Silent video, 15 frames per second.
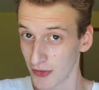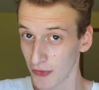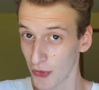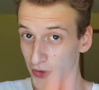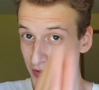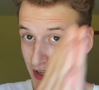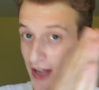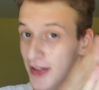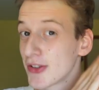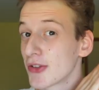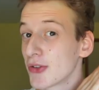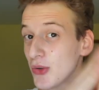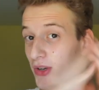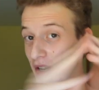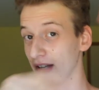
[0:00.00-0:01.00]
forget
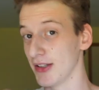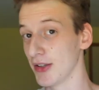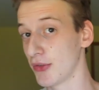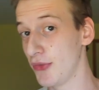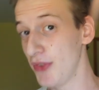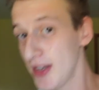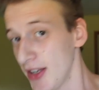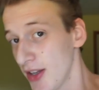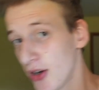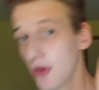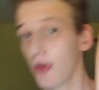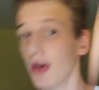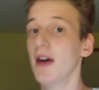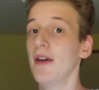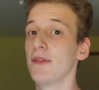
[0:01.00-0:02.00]
to like this
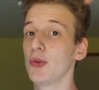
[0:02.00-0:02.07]
video,